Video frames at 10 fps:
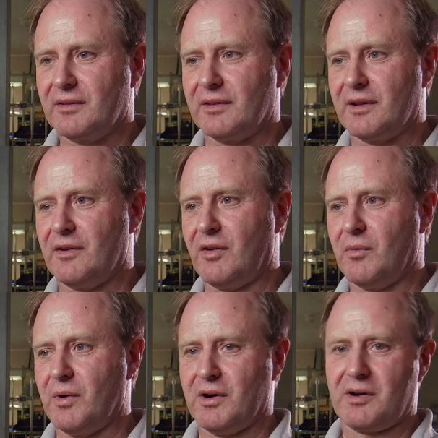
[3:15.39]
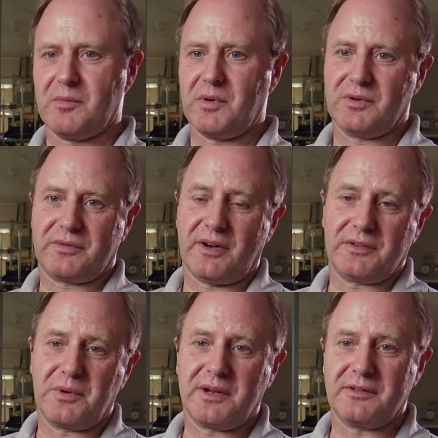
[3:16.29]
that they're not workable as far
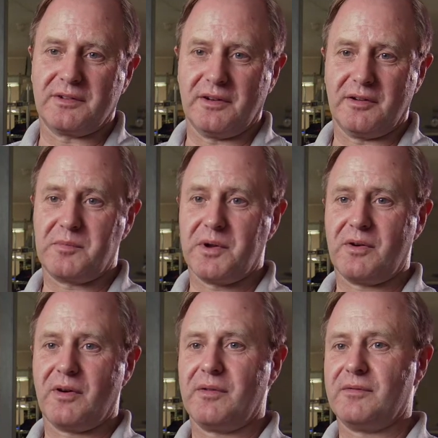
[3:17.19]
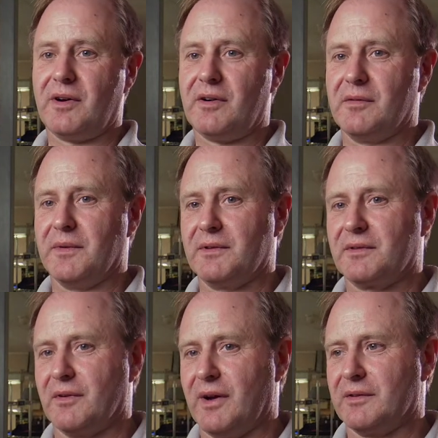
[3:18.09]
as we're concerned in a bureau
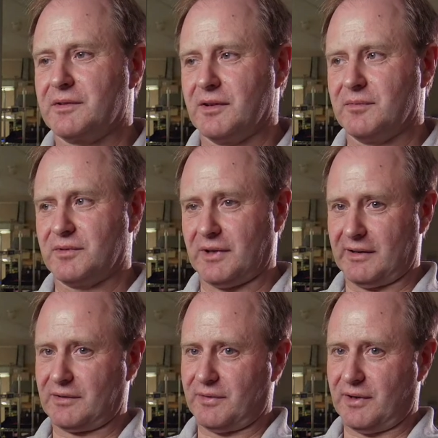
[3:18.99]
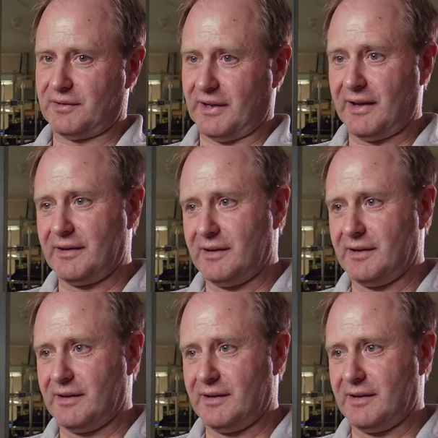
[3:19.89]
environment. So Altium satisfies our